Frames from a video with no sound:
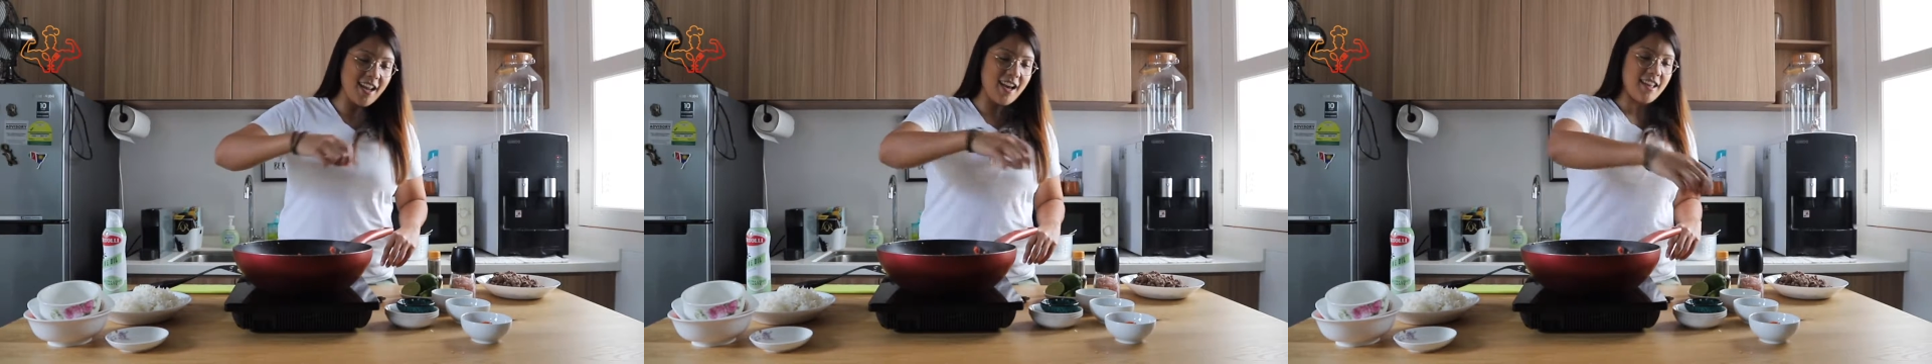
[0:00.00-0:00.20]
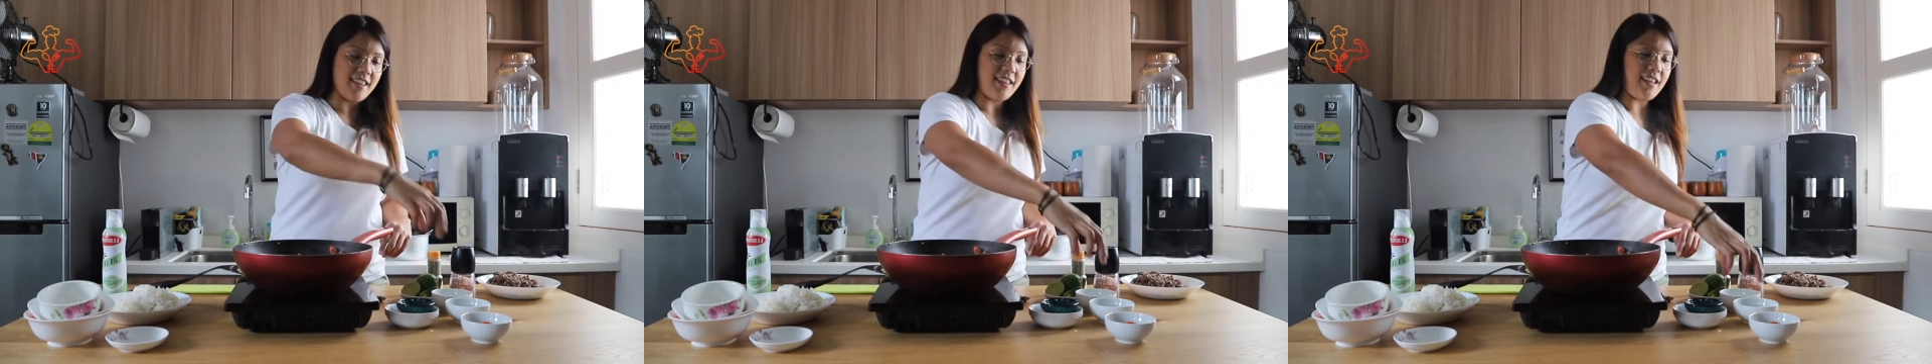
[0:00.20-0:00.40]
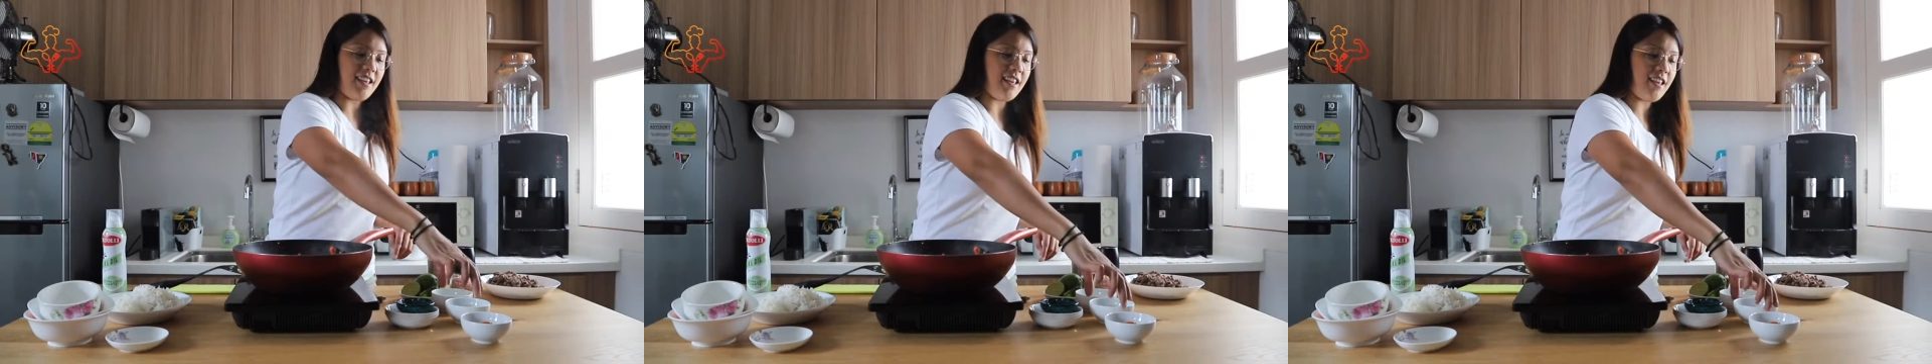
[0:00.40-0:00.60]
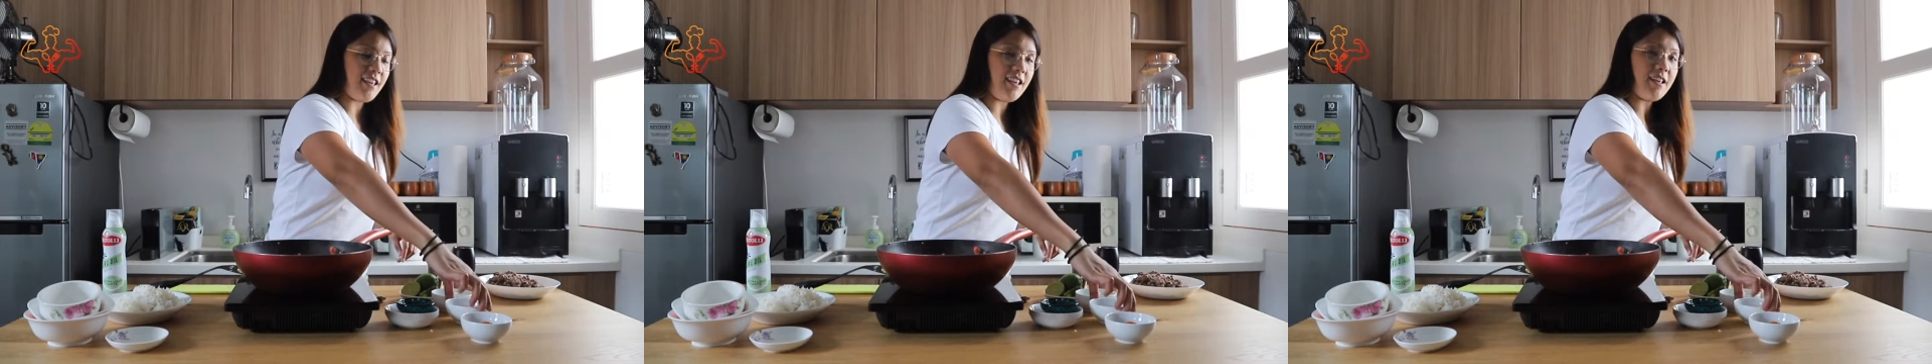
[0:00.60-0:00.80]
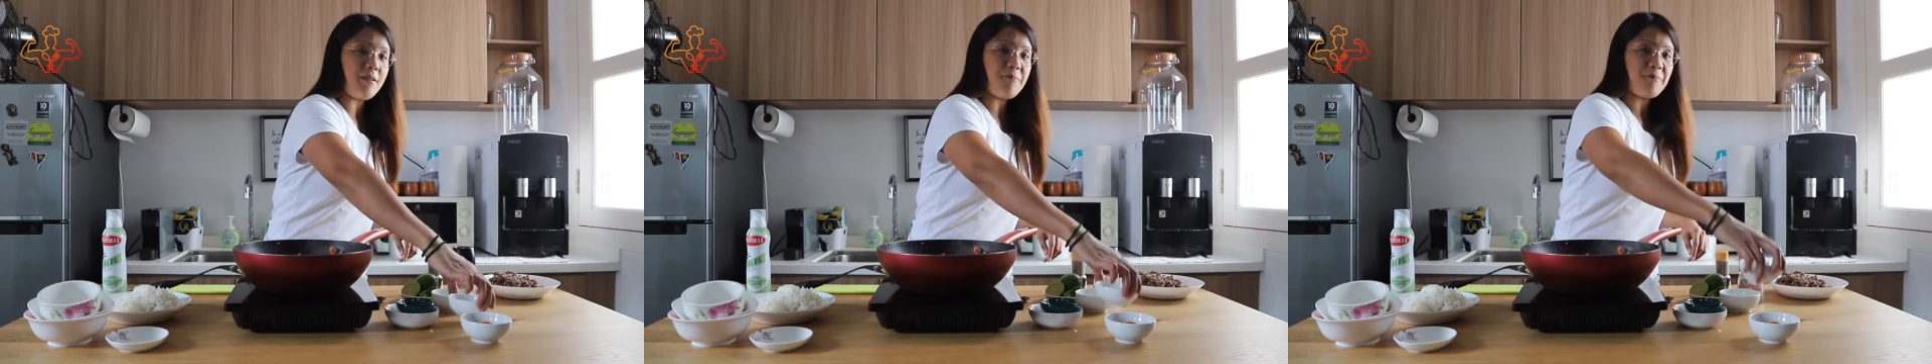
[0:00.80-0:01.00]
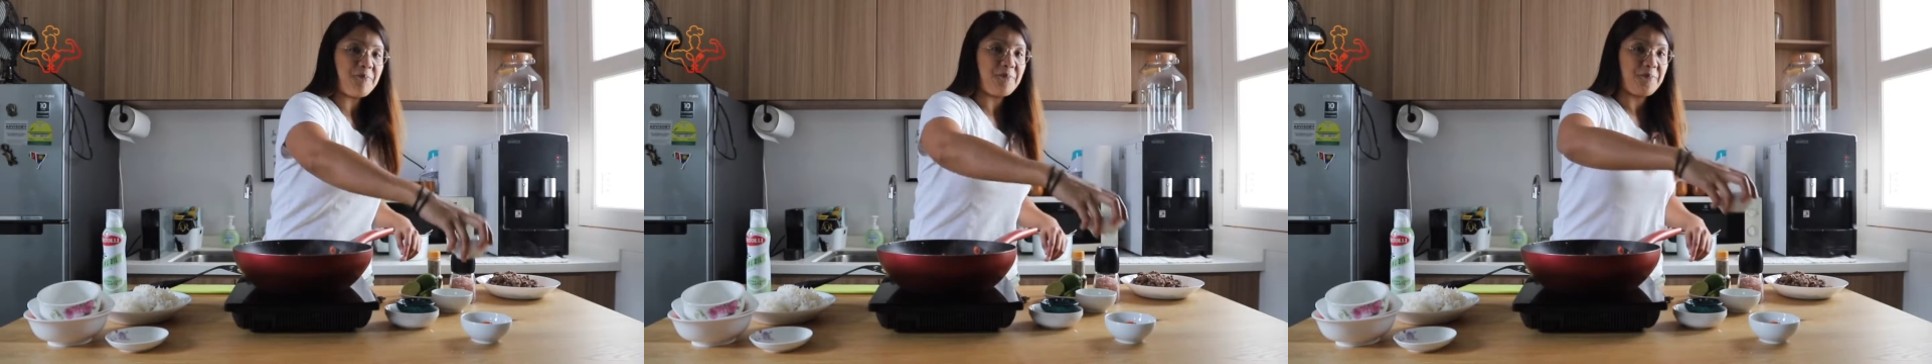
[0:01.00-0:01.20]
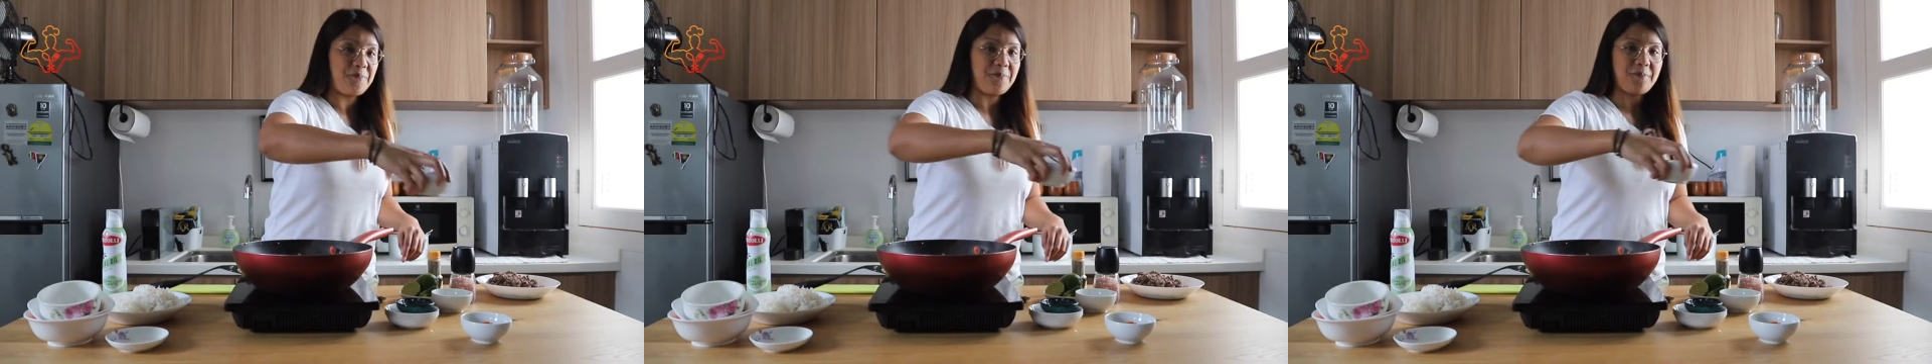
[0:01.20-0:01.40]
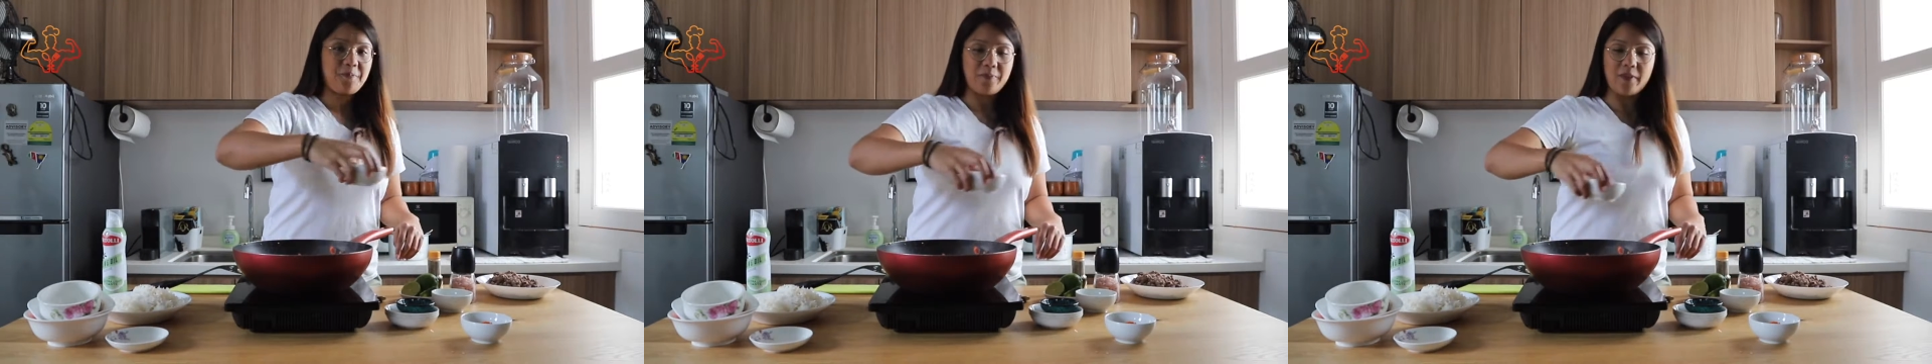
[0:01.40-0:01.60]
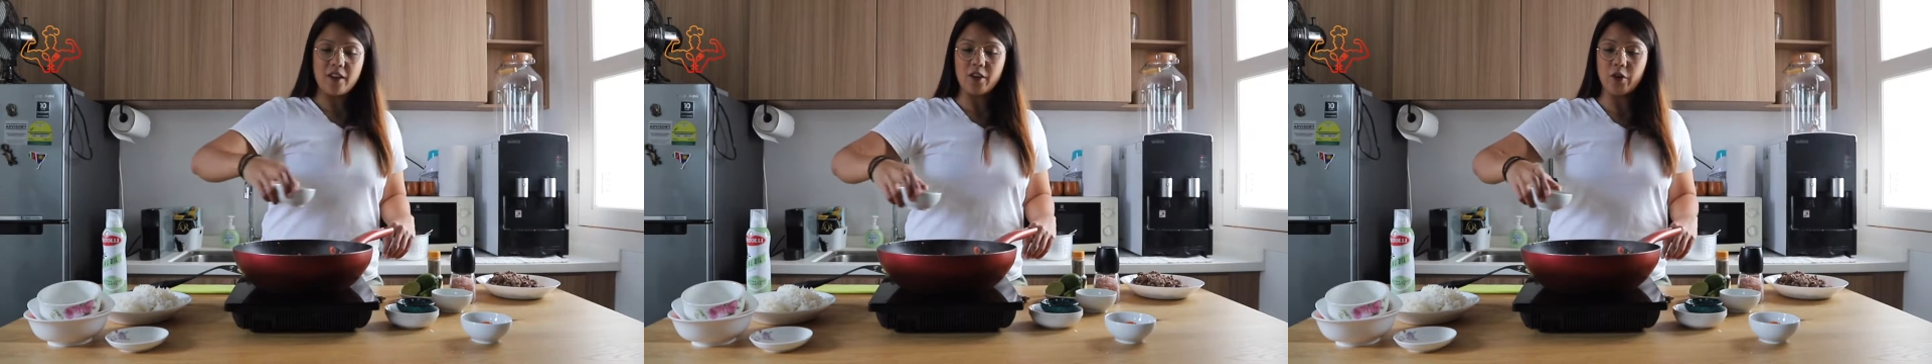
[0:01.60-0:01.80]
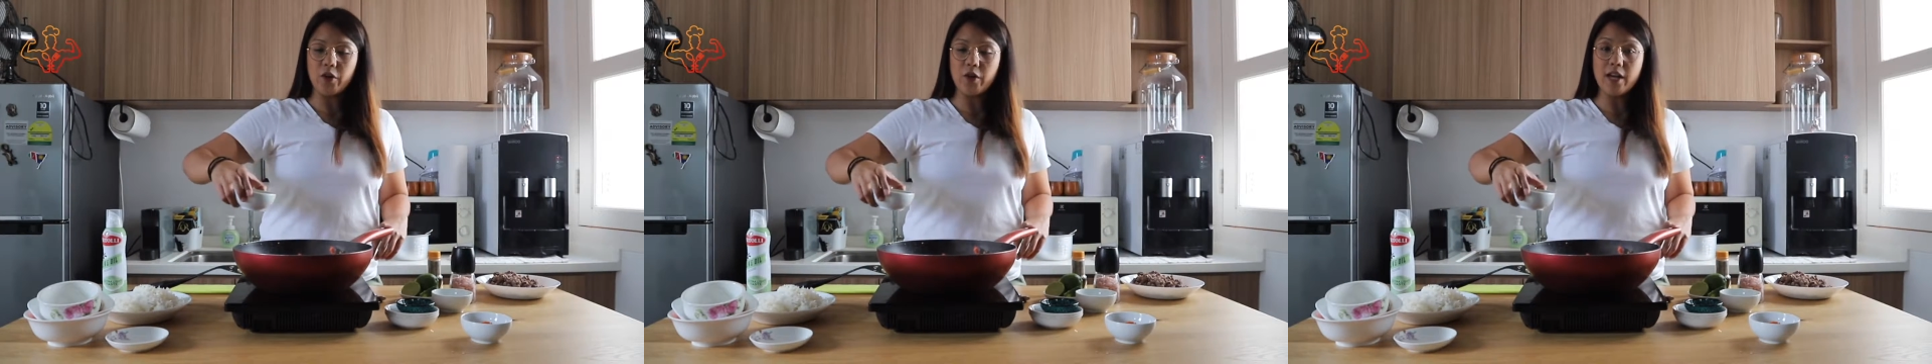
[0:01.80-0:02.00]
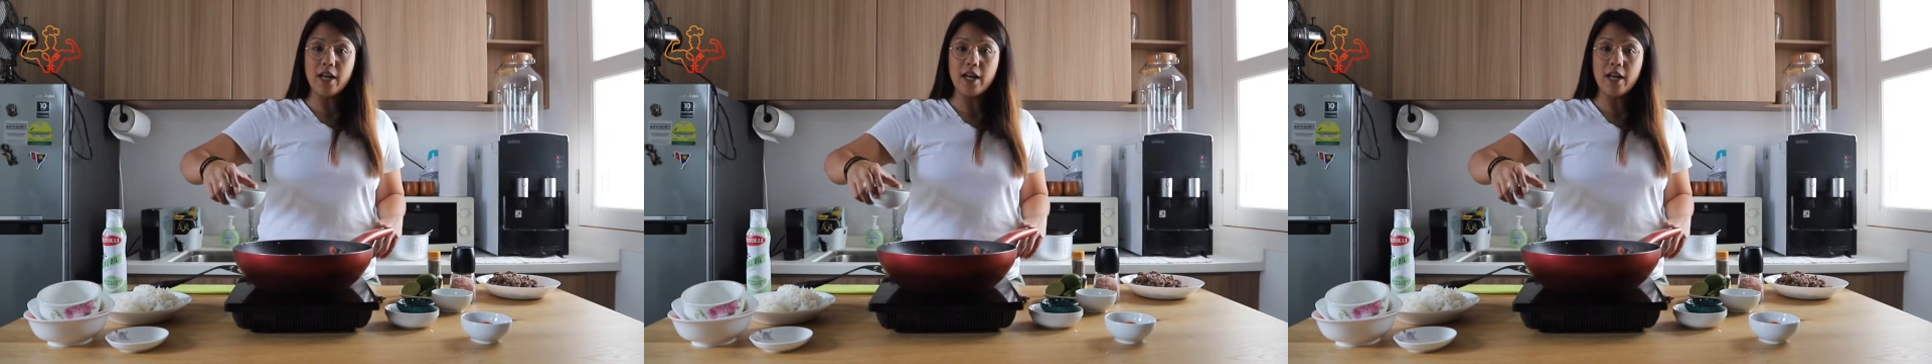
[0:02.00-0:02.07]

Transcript: the coconut